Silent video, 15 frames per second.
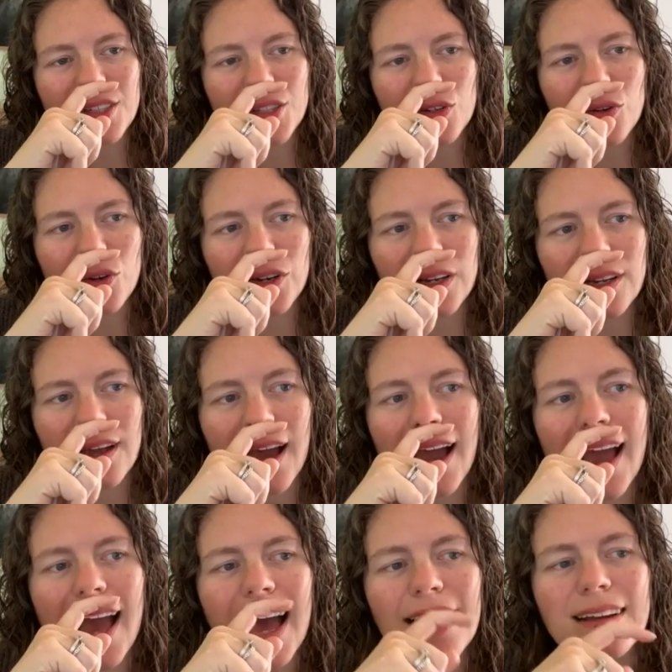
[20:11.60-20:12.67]
So good.
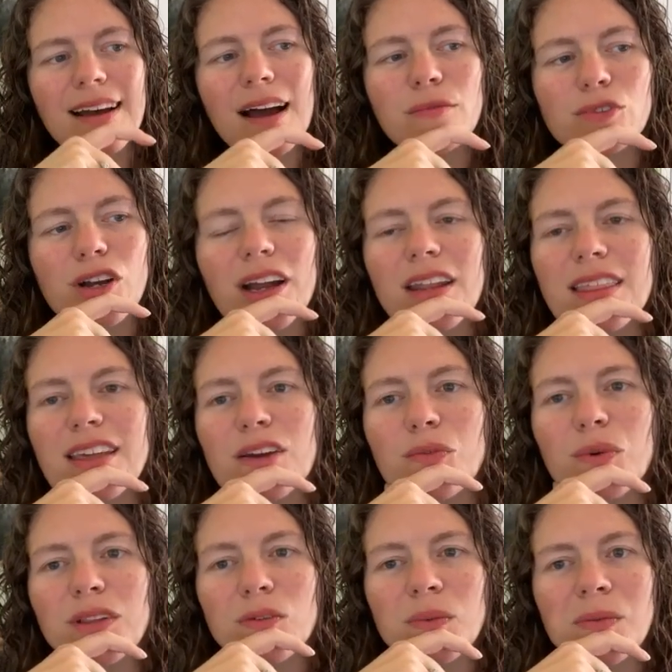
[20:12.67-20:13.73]
I'm trying to think
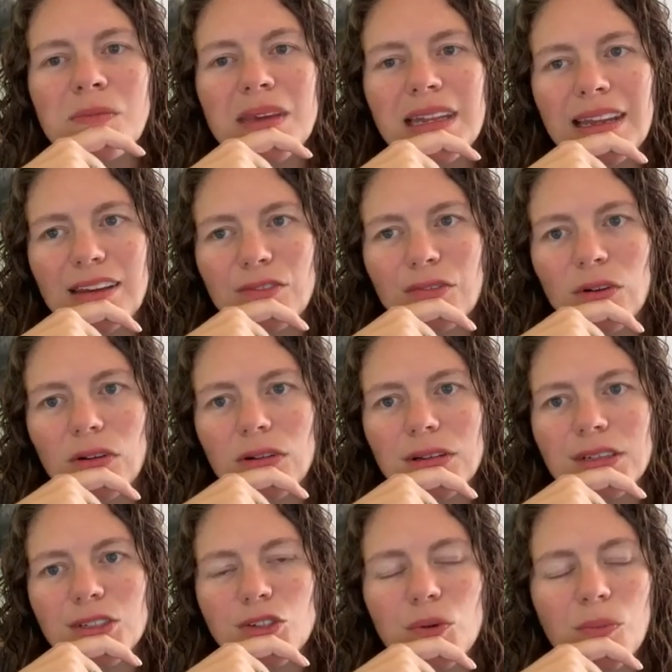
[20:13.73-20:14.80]
of one that'd be
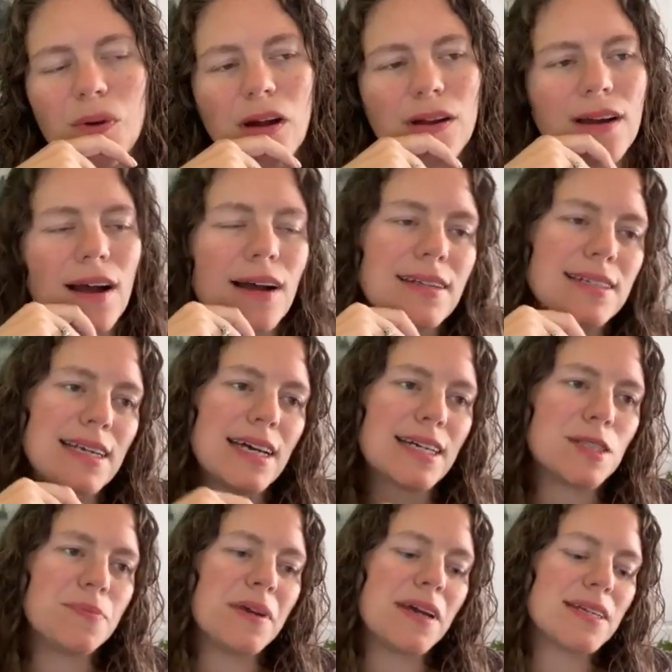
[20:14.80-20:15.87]
meaningful to a broad
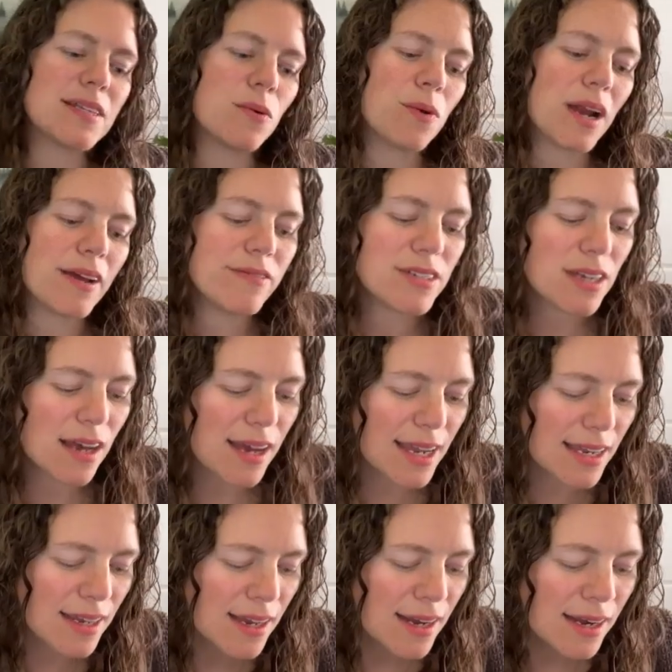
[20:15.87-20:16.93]
context, because what I've
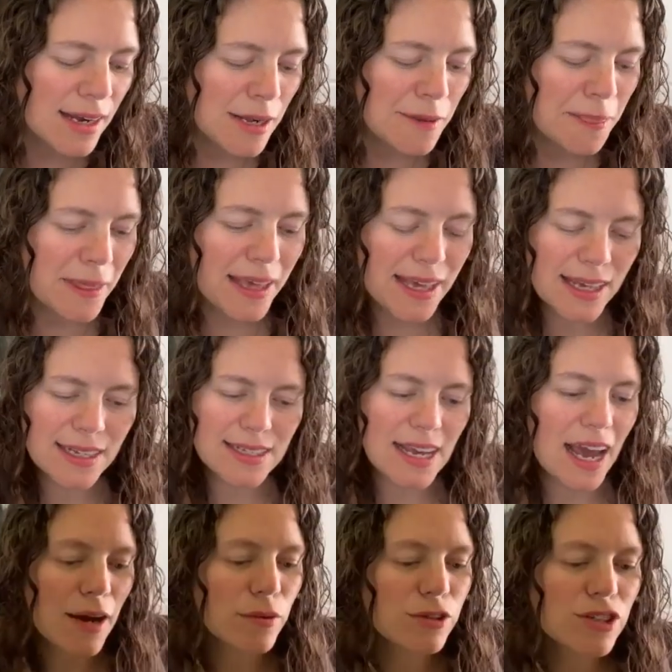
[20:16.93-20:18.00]
done is
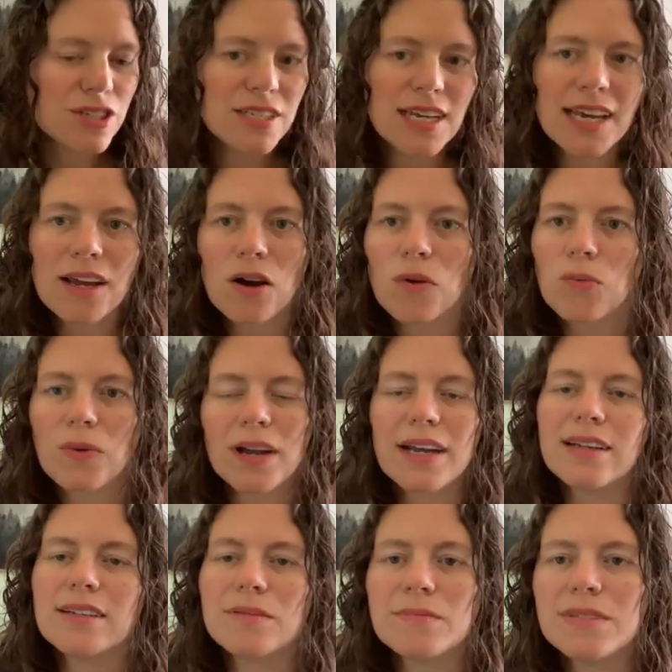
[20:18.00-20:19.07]
I will just take a
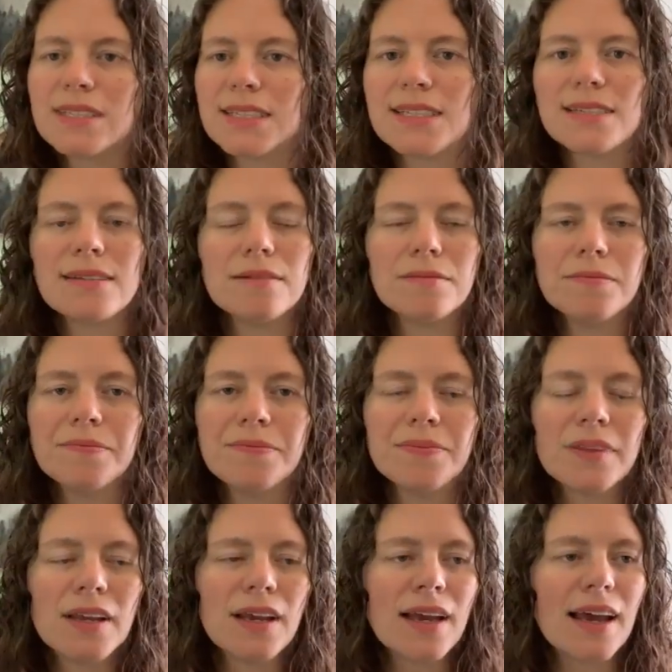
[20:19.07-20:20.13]
random system
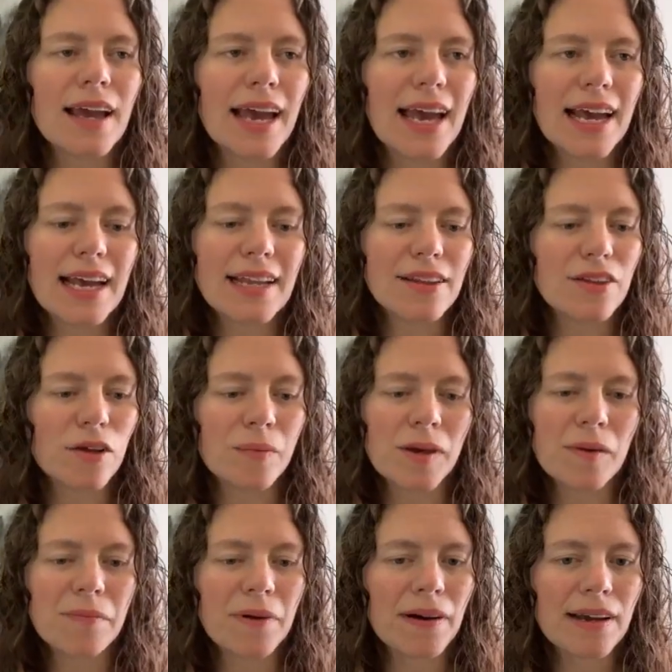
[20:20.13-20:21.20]
and there'll
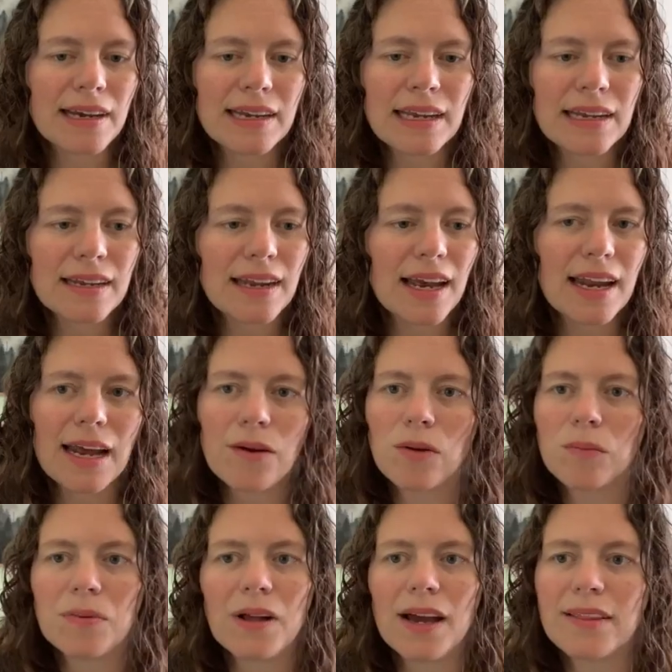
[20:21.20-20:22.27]
be a bug in it and I
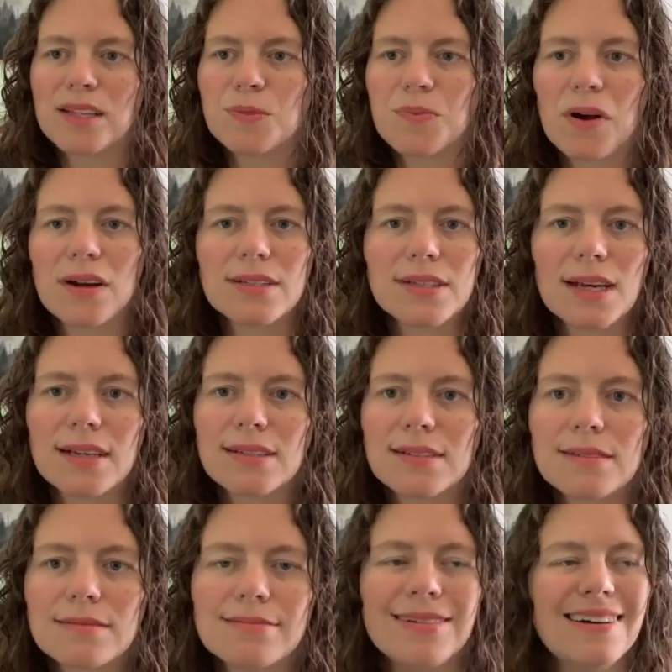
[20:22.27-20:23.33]
will apply this
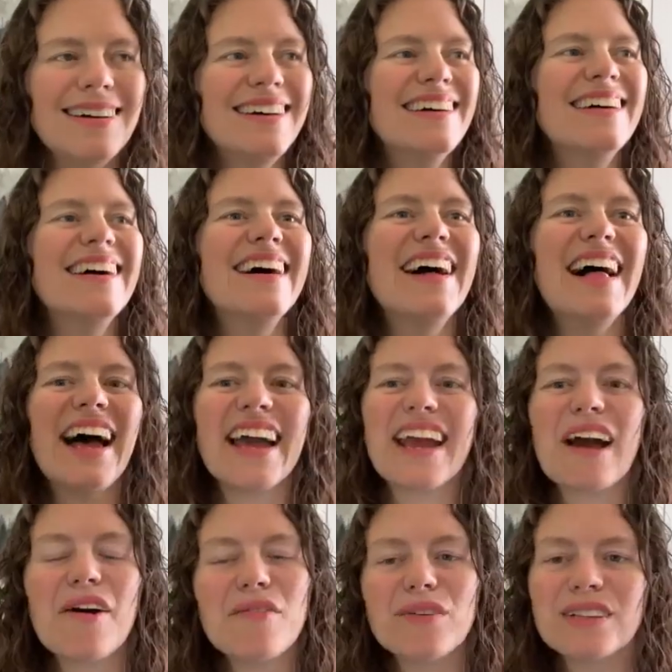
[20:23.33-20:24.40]
process.
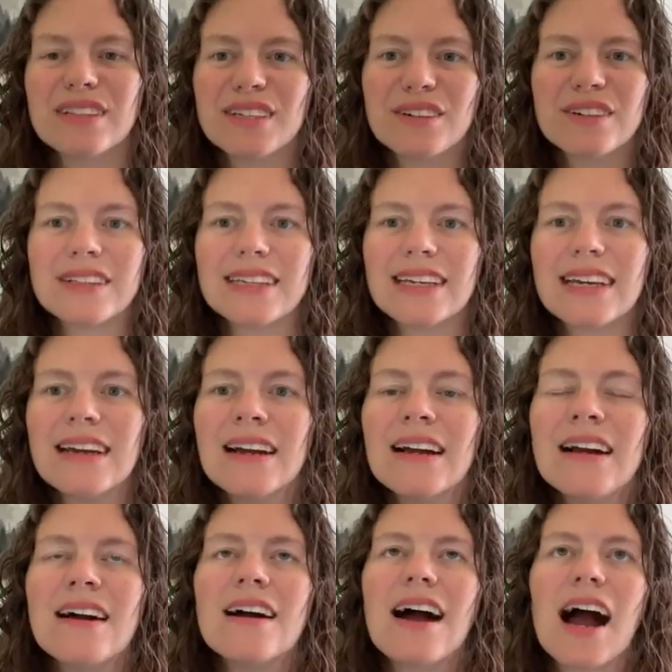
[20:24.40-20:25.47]
Like I will literally,
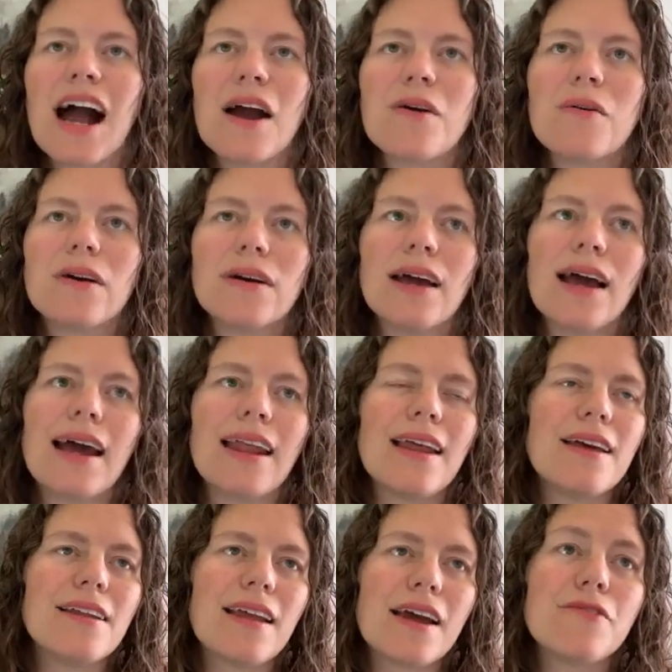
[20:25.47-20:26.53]

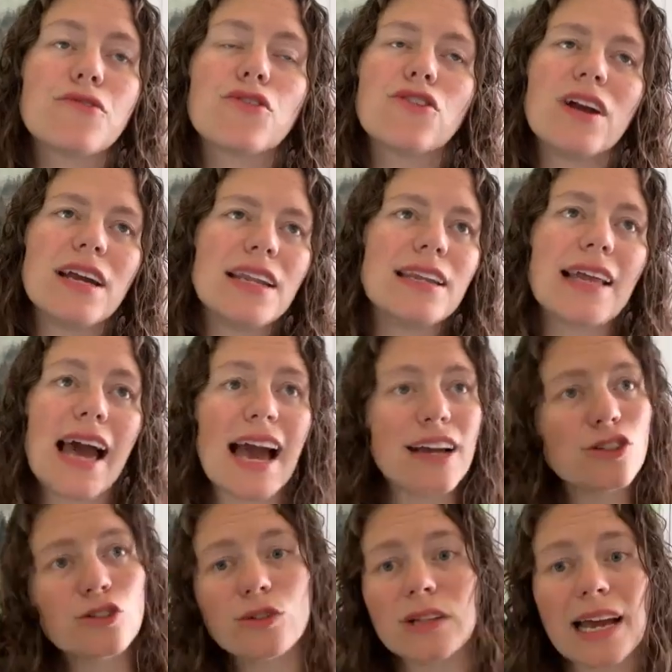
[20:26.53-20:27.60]
and I've created
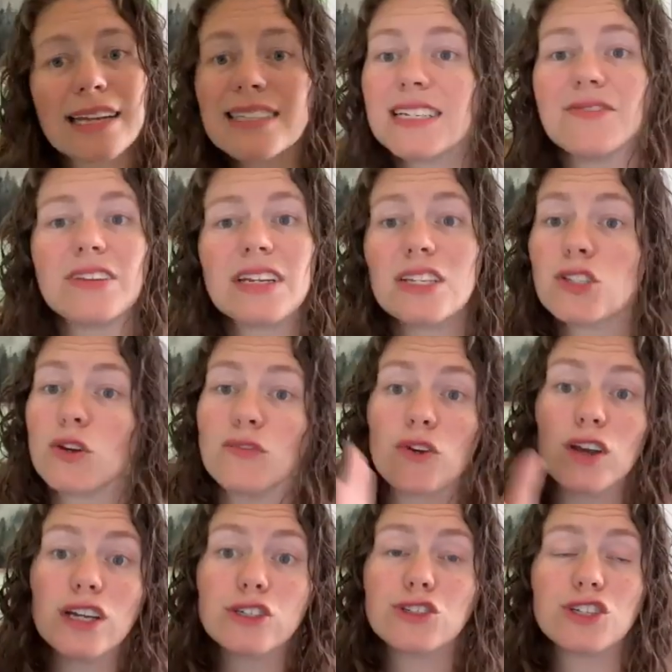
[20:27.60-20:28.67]
actual activities. So if
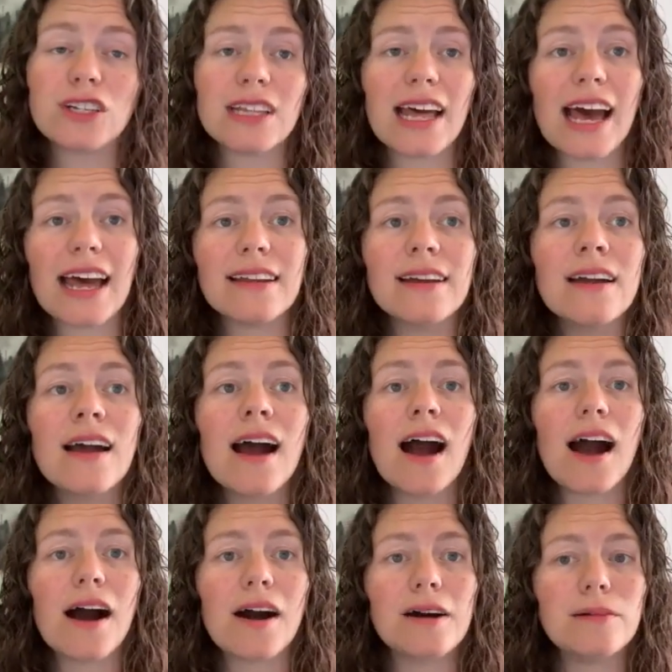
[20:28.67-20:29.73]
you're interested in that,
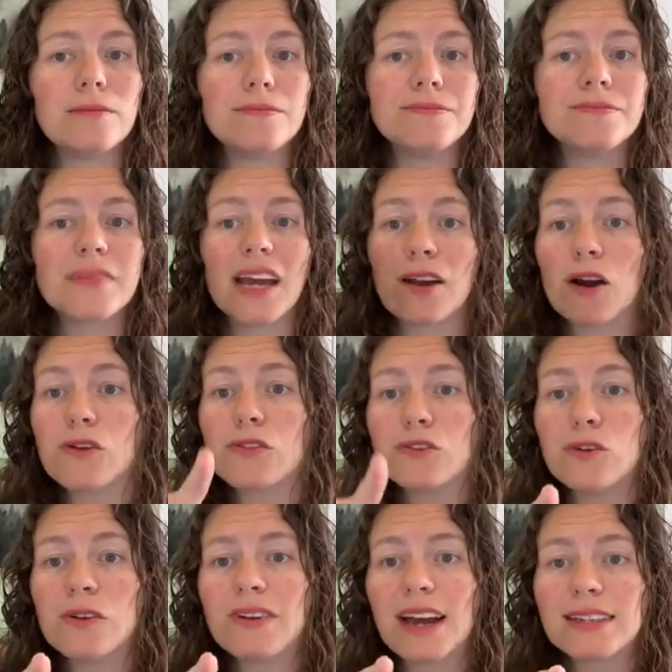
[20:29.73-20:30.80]
and Arthur,
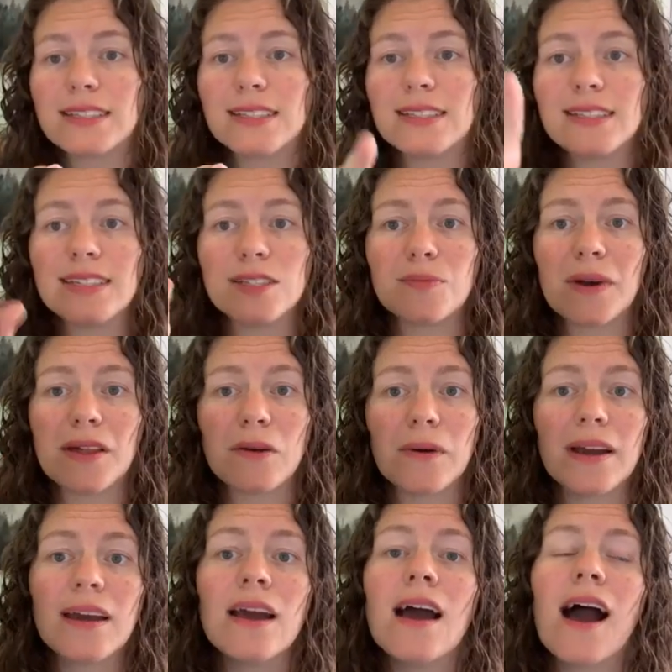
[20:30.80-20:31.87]
you have access to these, by the
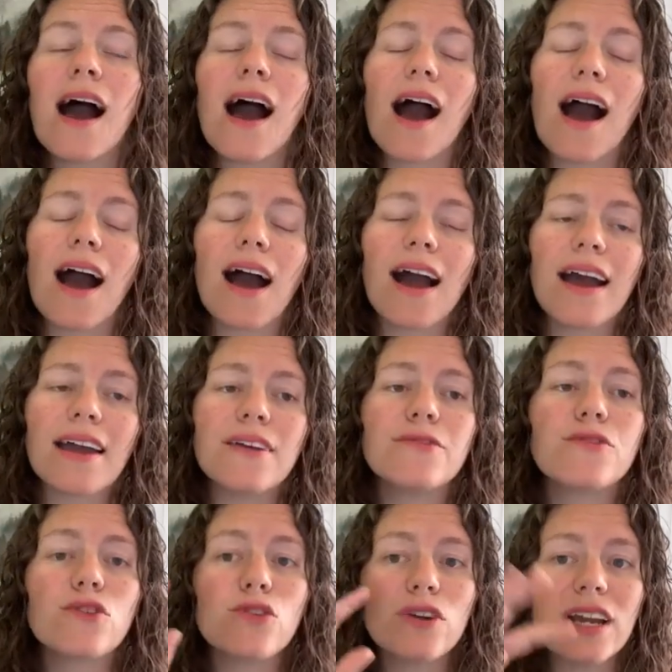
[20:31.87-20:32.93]
way,
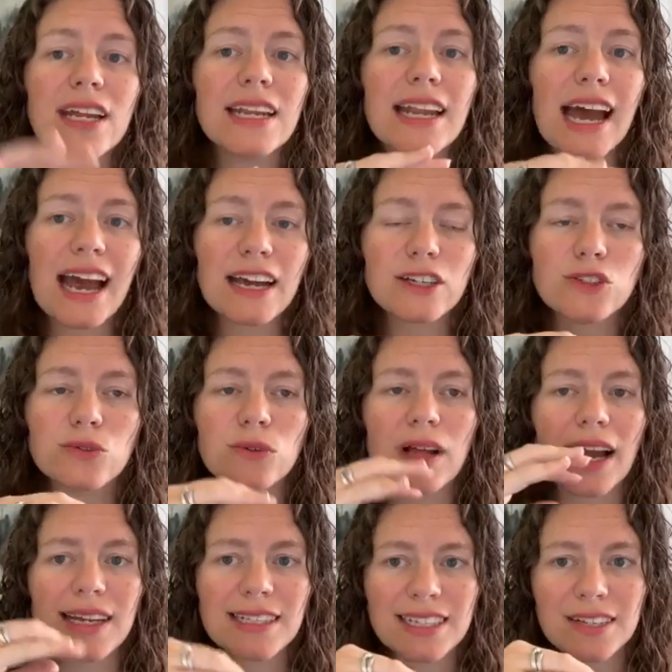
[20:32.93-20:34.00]
I've created
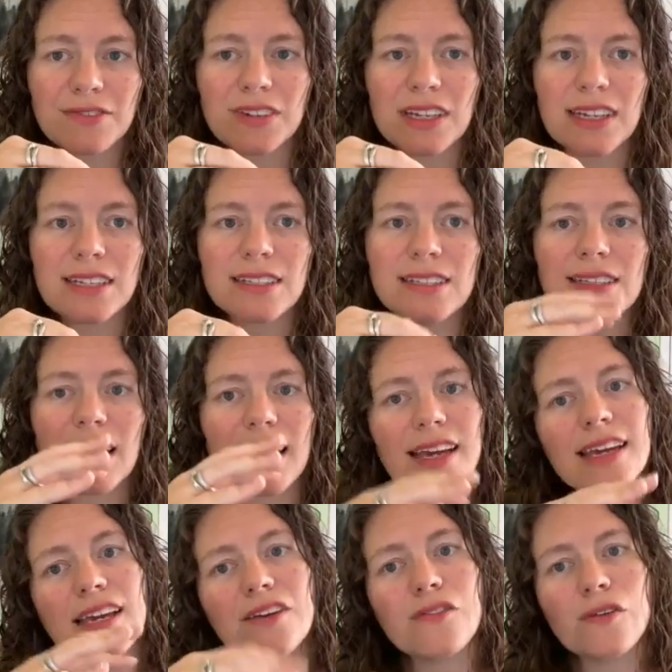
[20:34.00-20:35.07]
actual activities that I
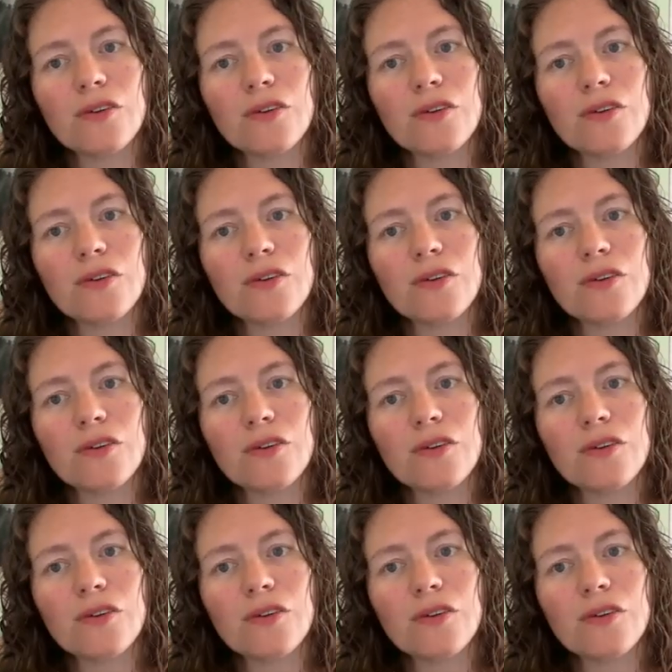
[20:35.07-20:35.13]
